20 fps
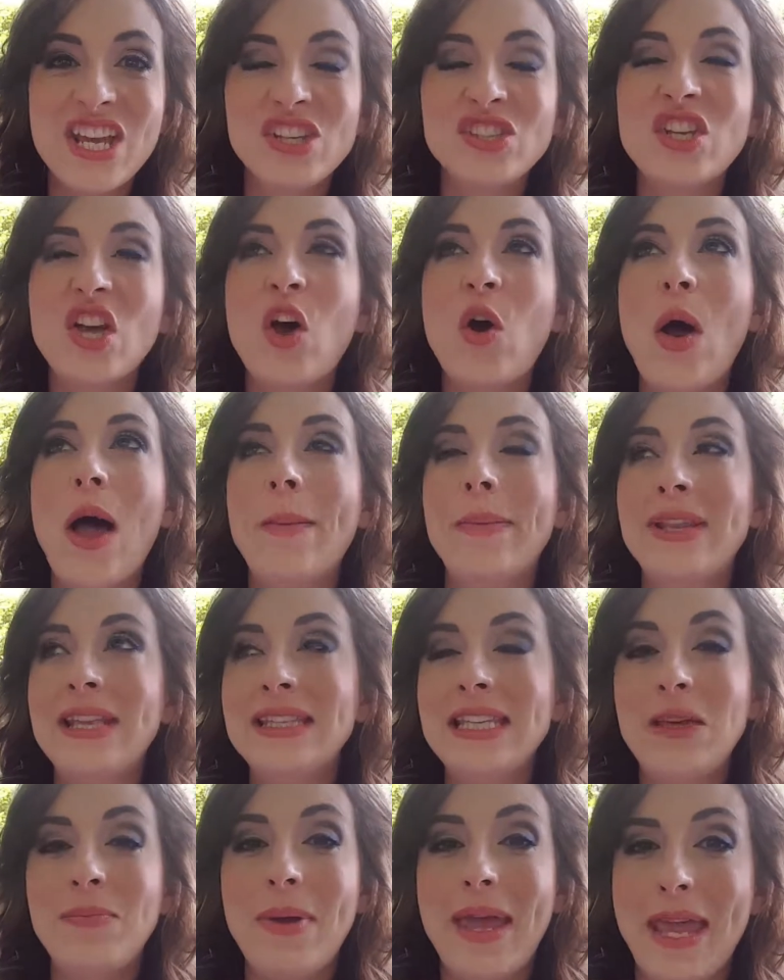So I'm going
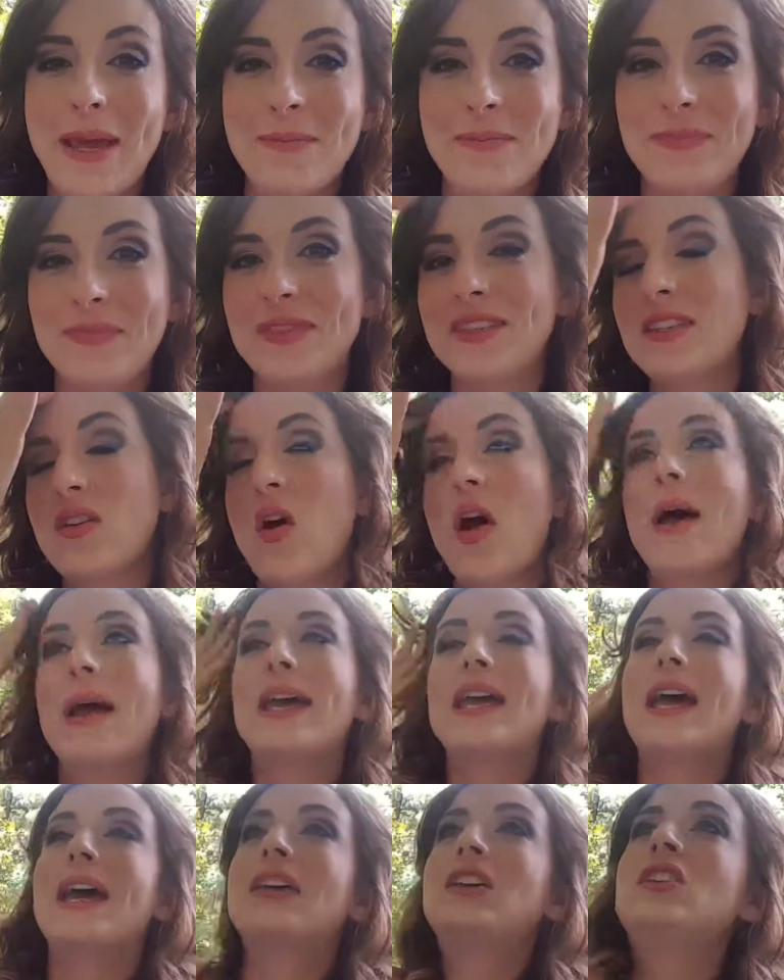to say Pam. So
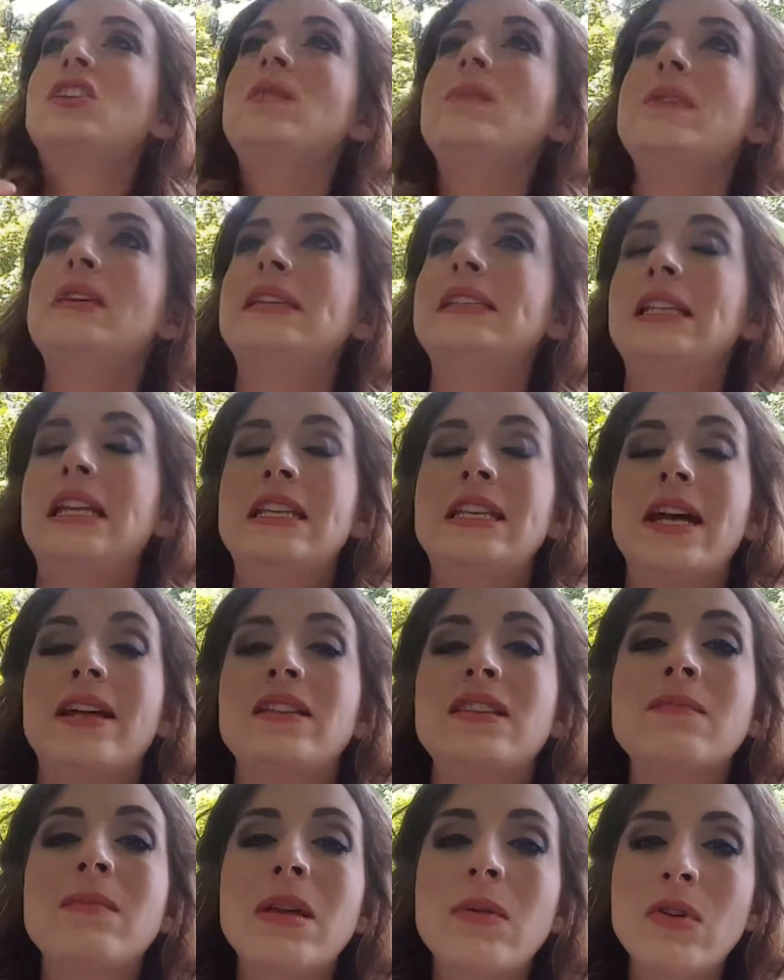I could be sitting
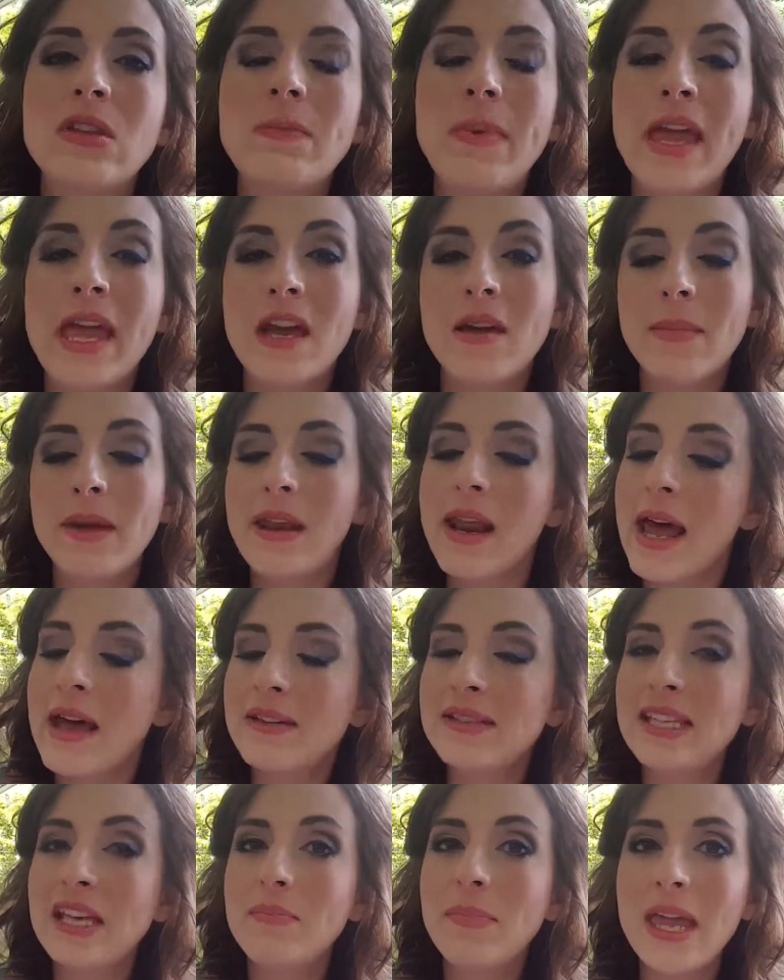down to meet with Pam, and
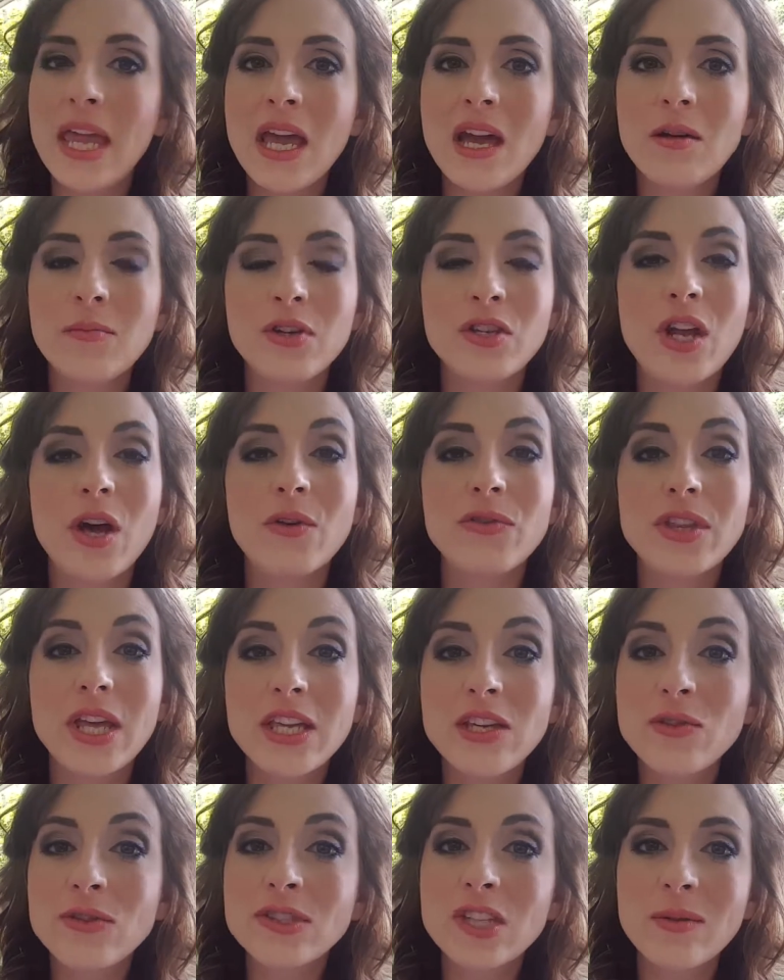I'll say, Pam,
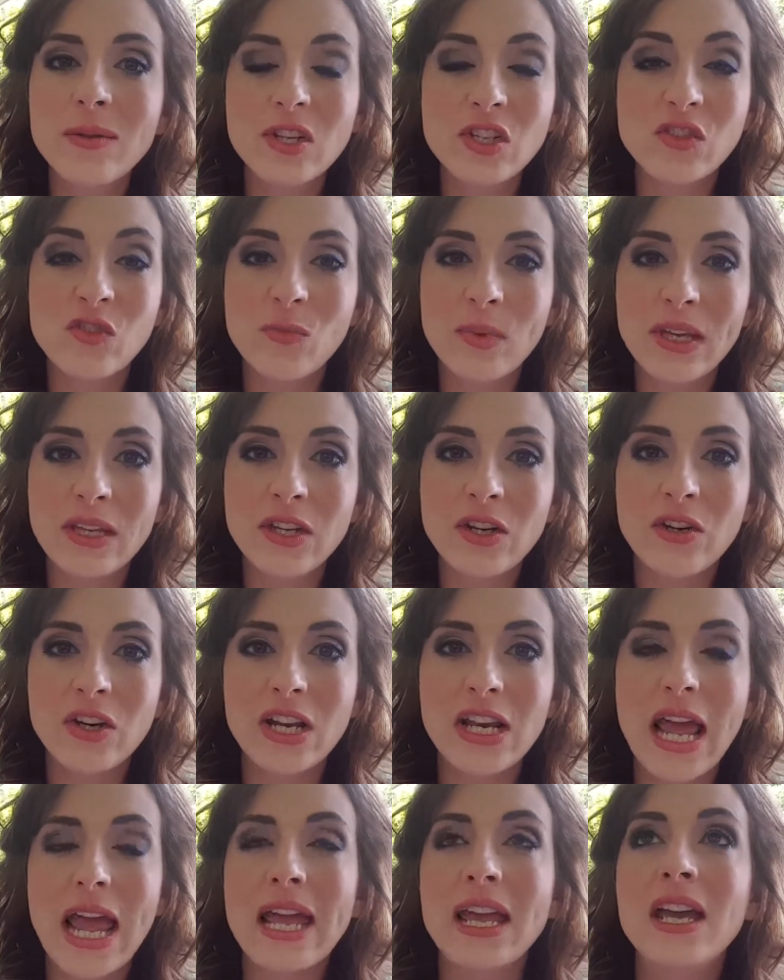thank you so much for being here
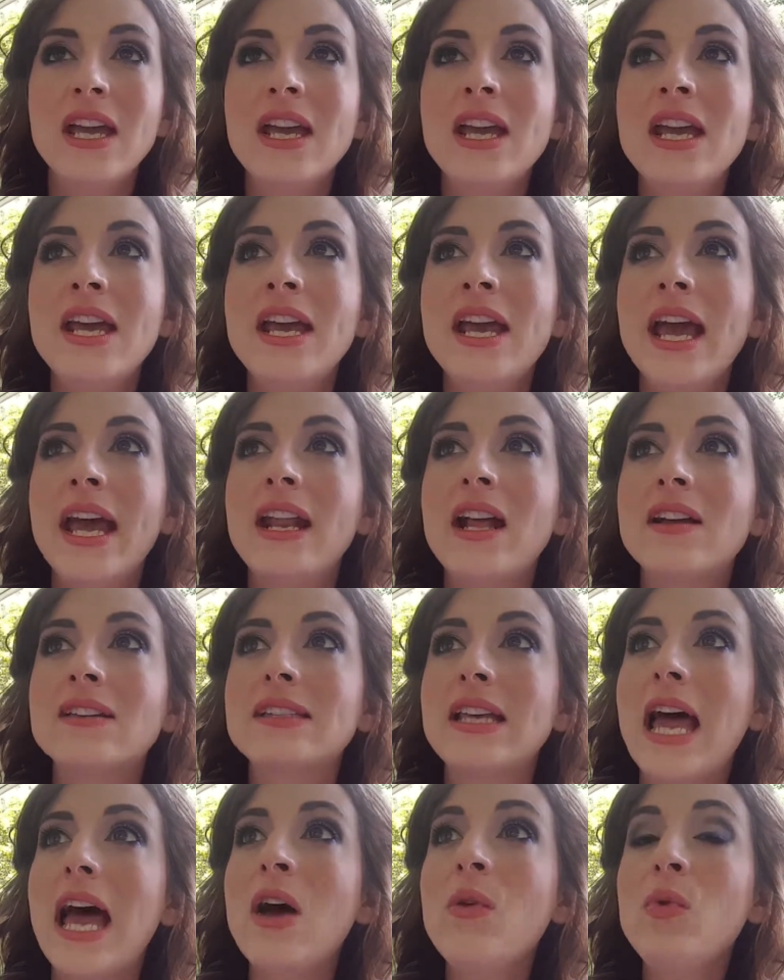today. And I'll
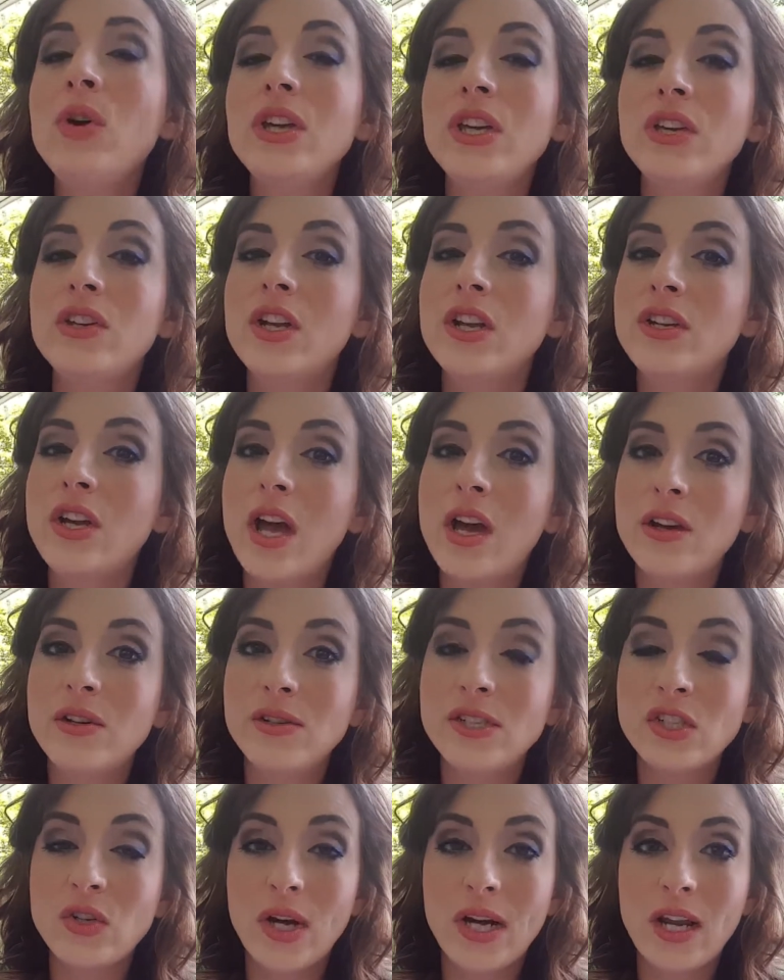say, I want you to
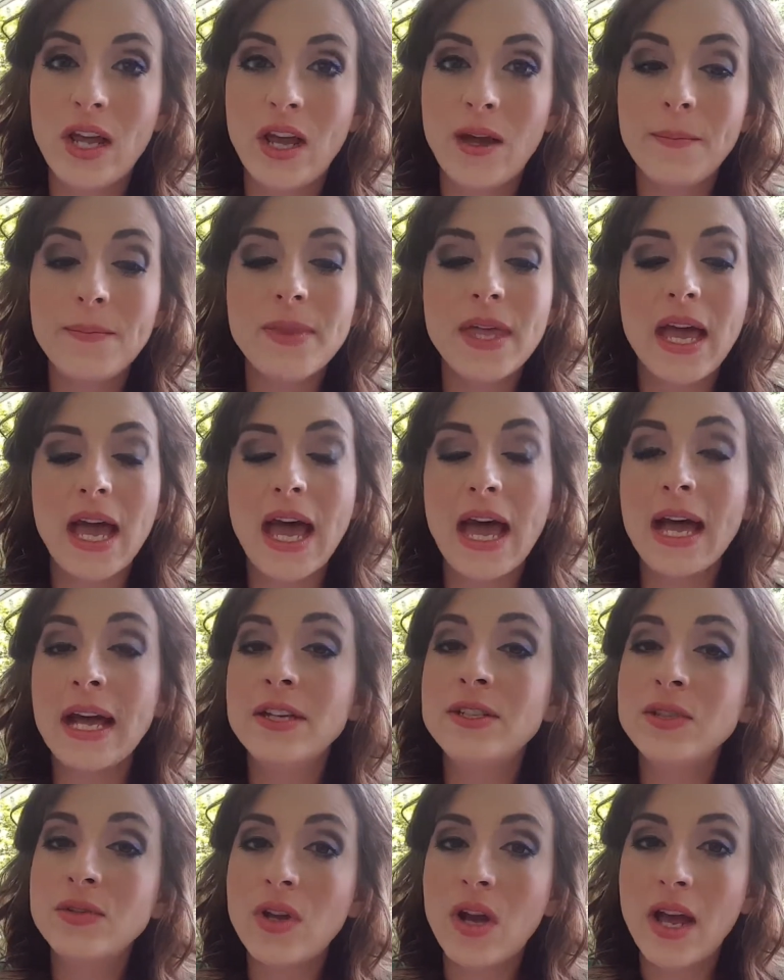know straight up that
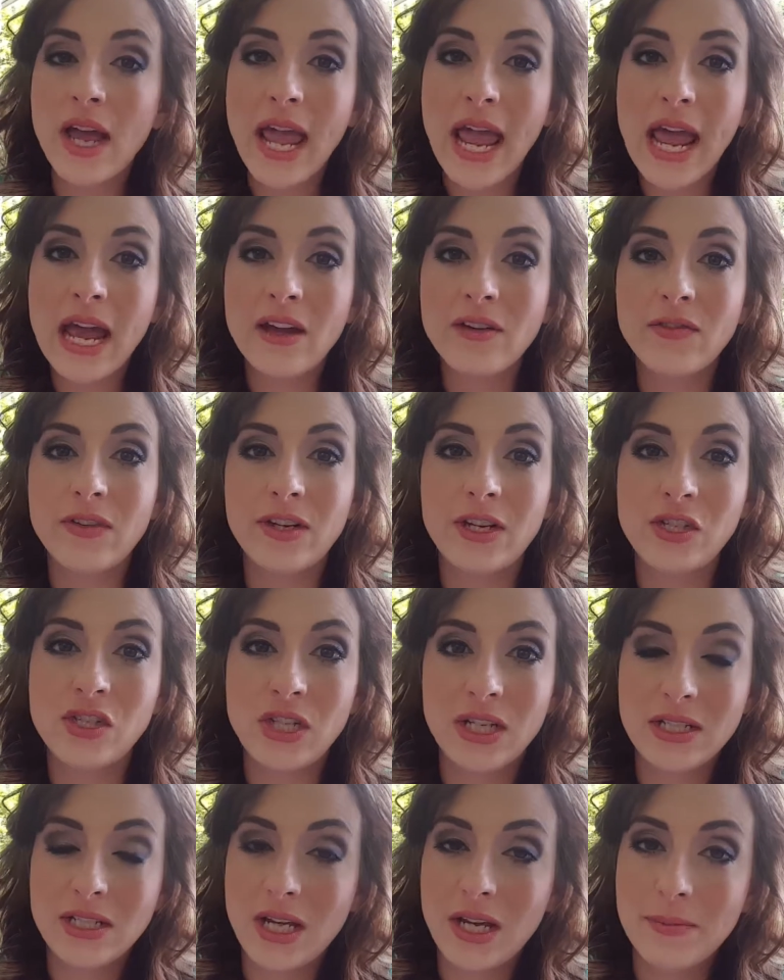I do not have an
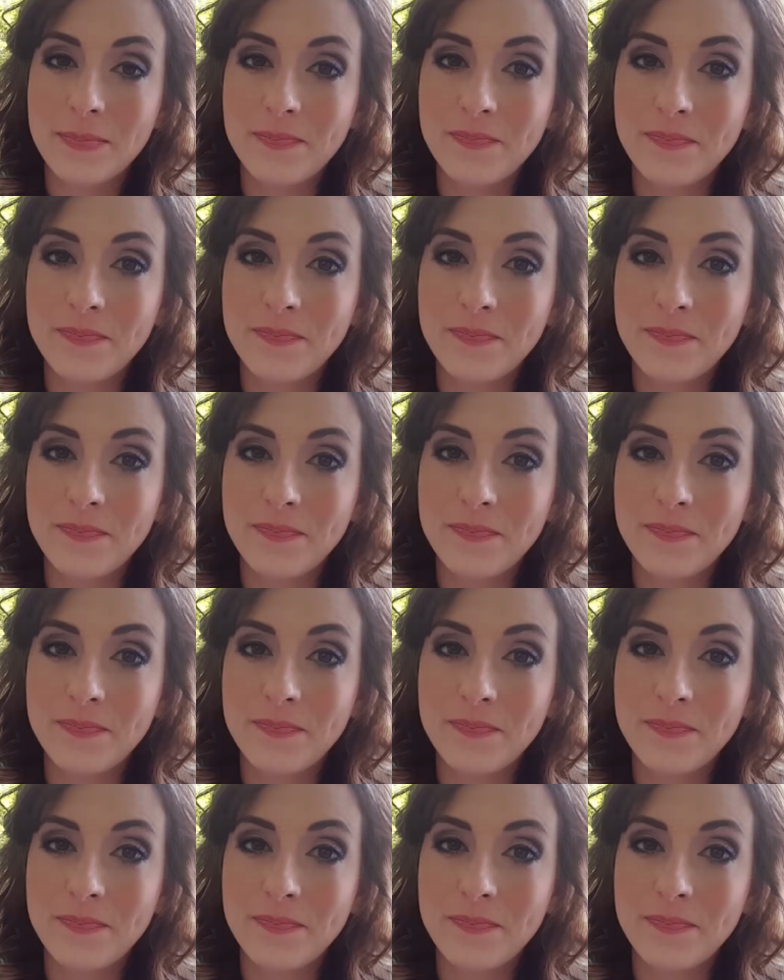agenda.